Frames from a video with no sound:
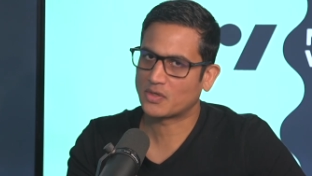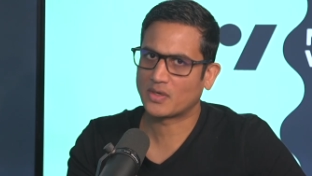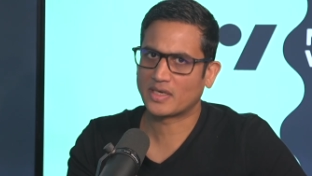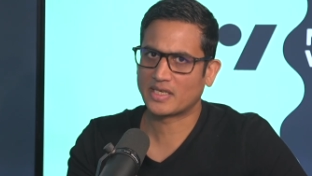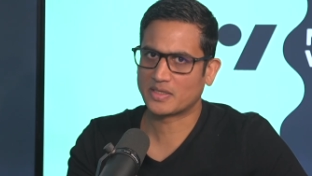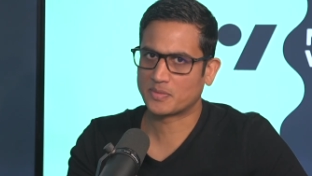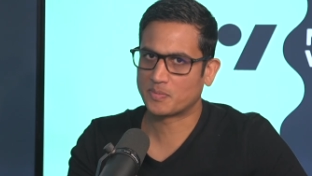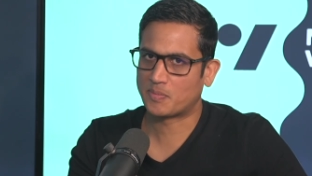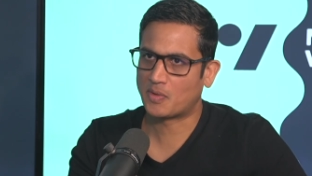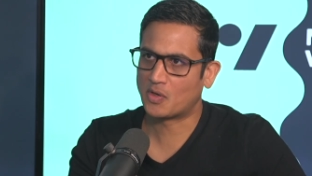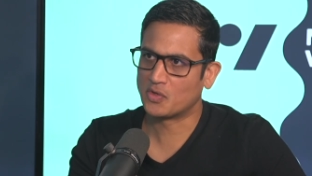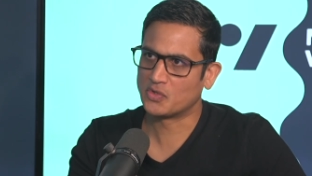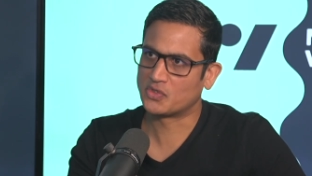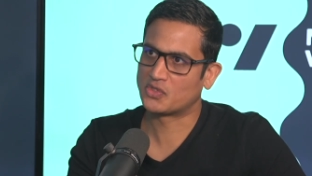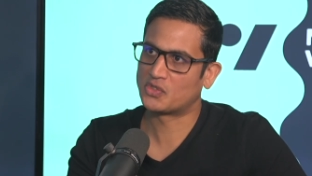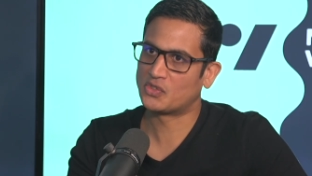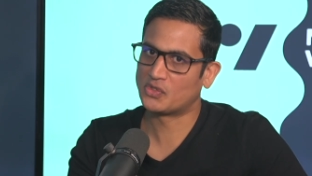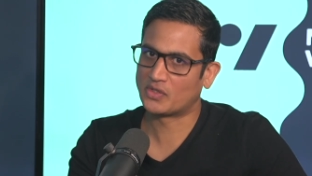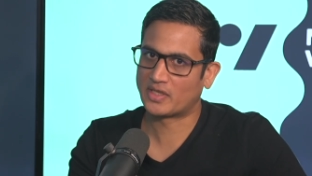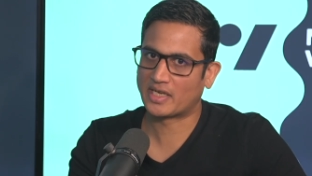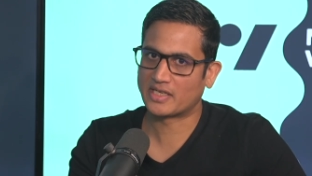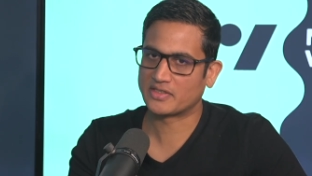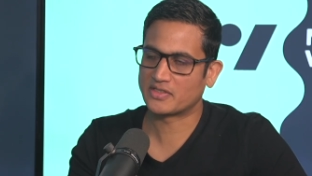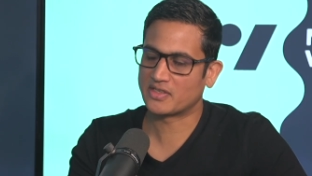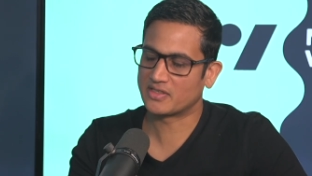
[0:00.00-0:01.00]
I guess post
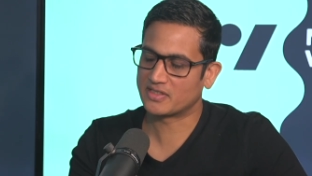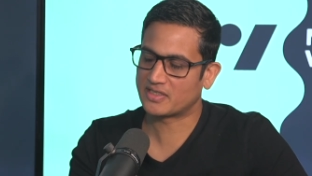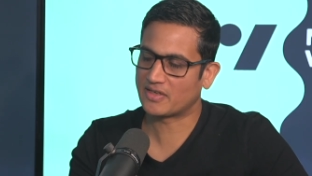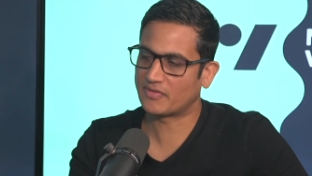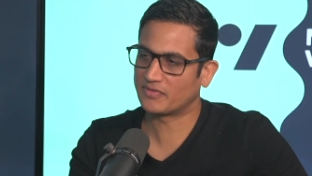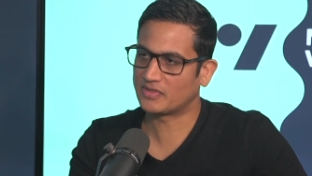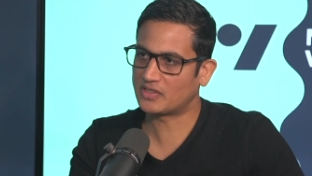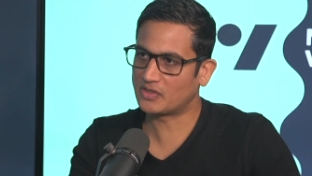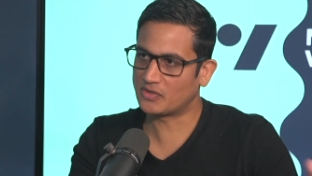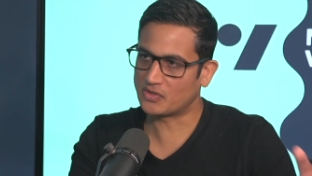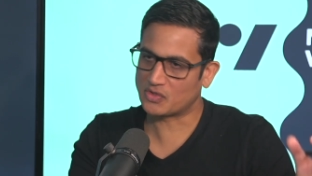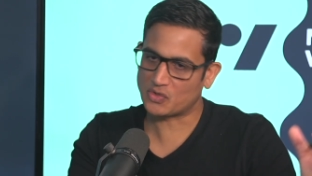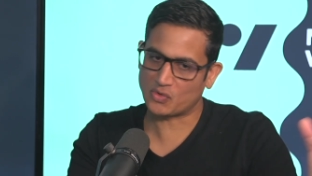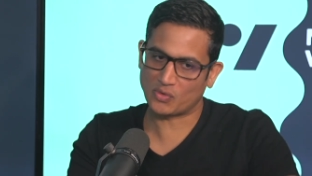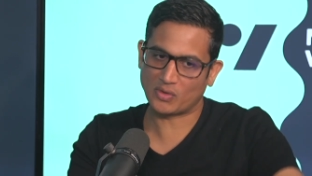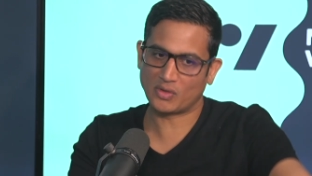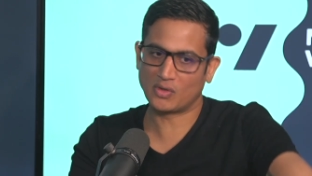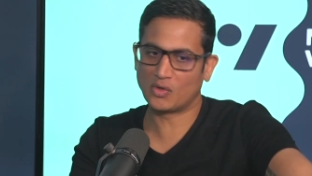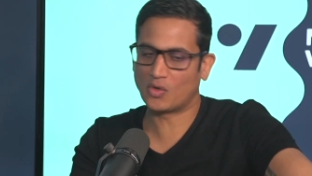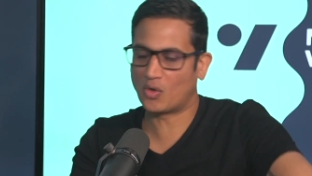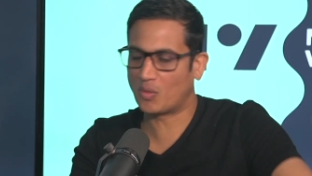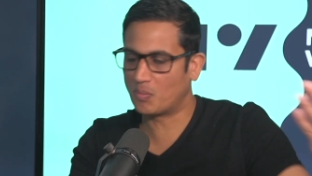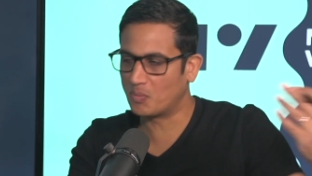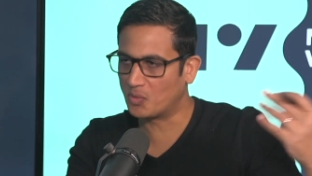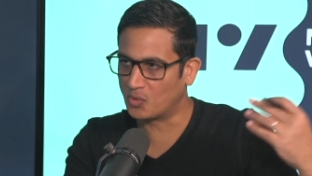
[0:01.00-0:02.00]
2017, you saw a
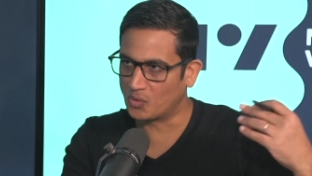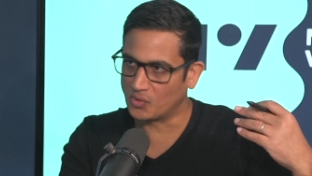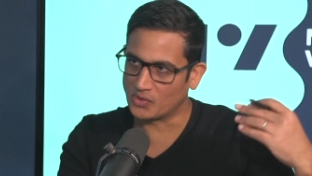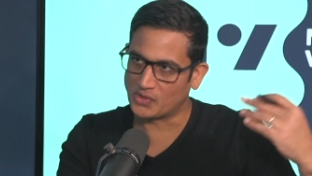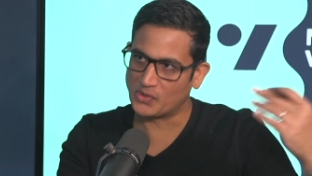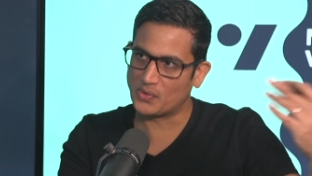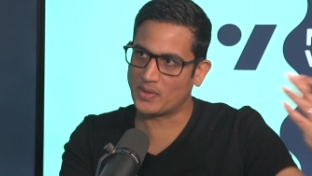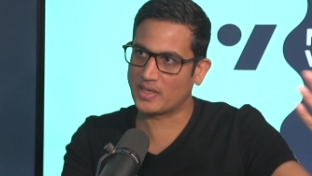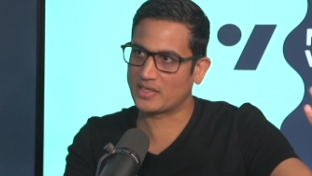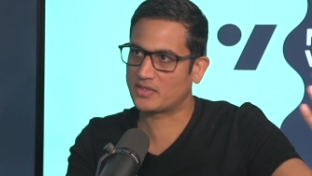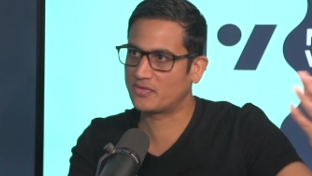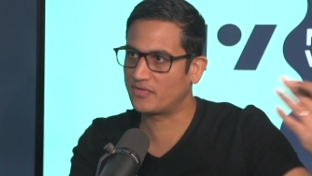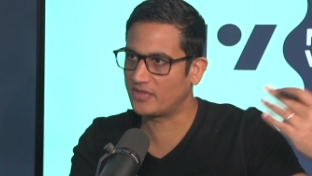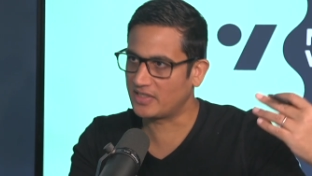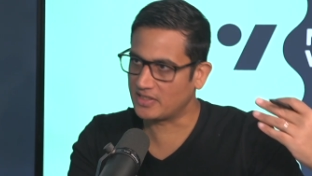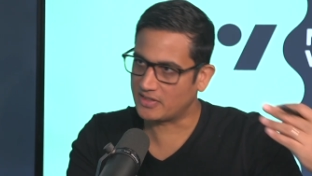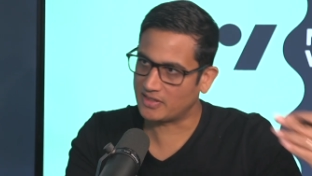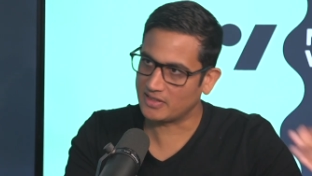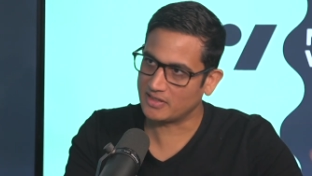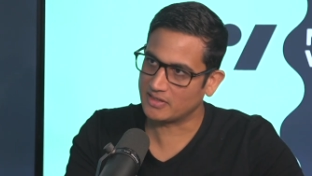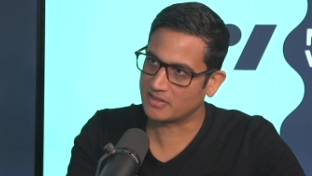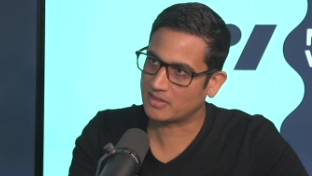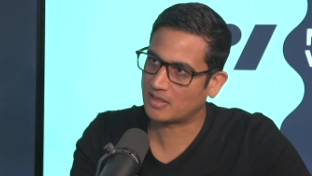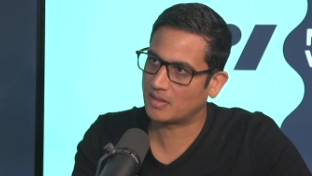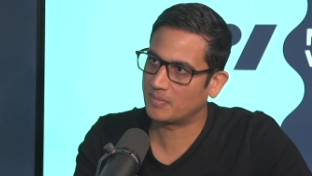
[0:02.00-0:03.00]
lot more U.S.
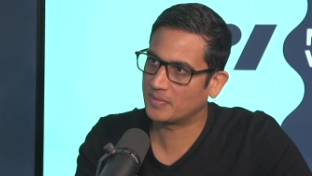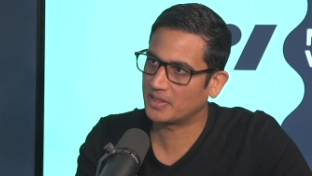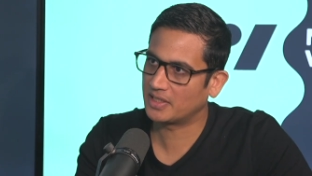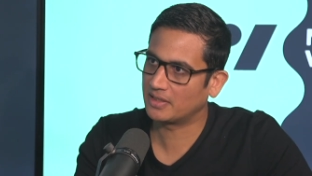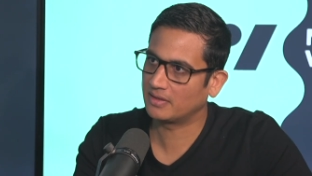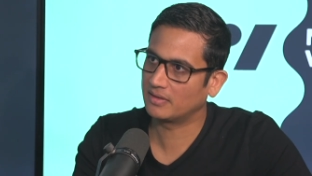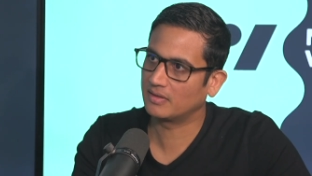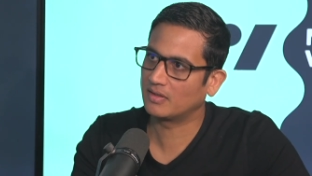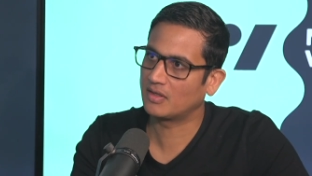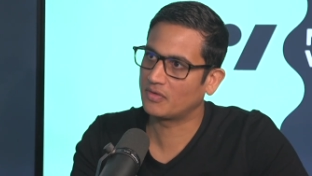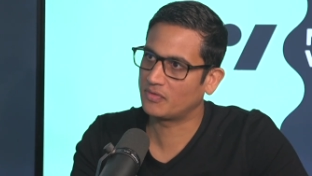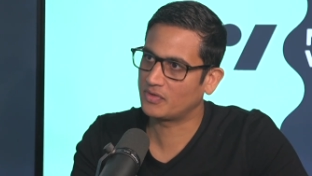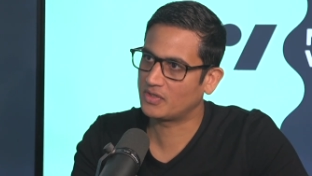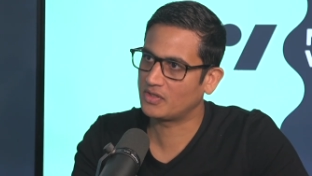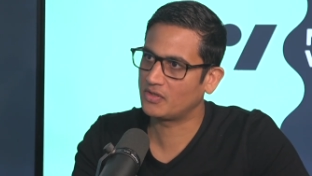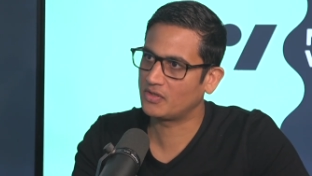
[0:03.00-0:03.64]
VCs coming over the